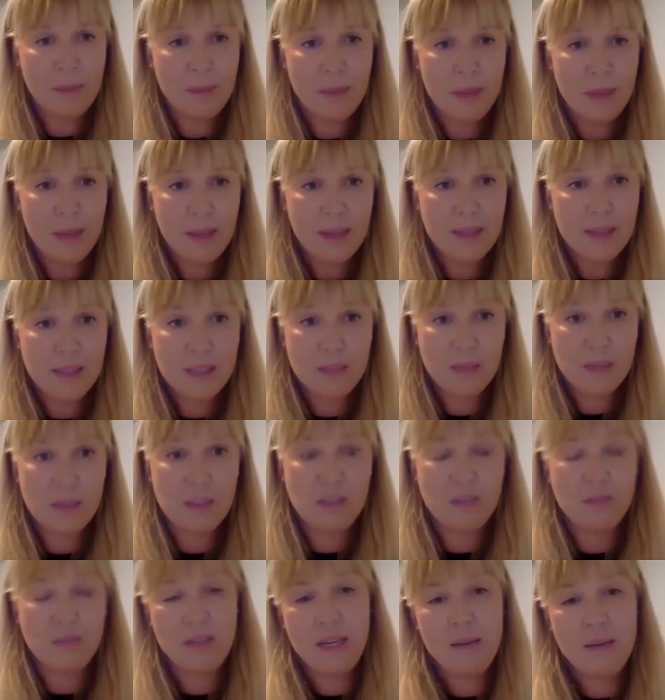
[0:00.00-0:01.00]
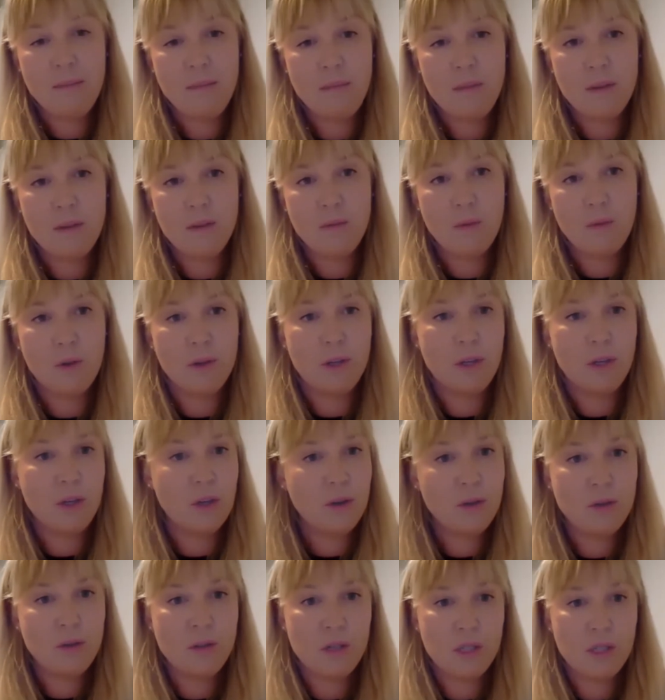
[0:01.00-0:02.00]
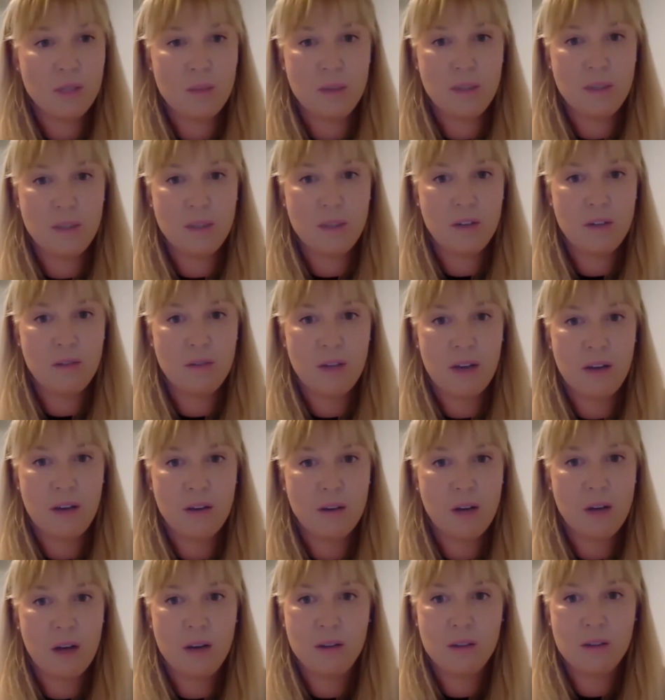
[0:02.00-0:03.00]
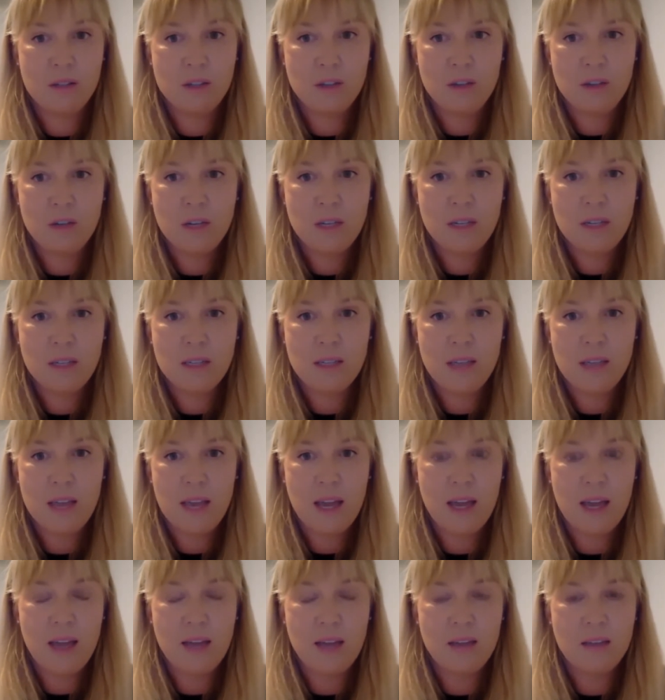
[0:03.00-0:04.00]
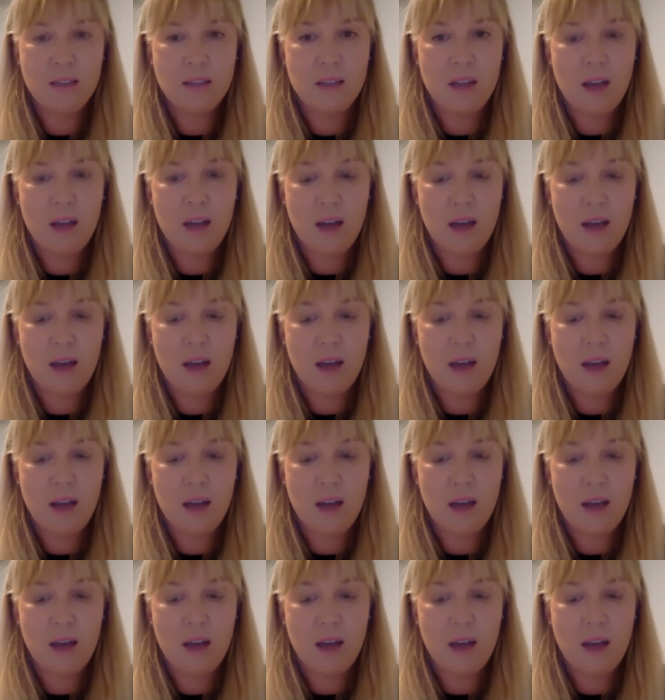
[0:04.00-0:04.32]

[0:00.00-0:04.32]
is expected of them, what the girls expected of our students, and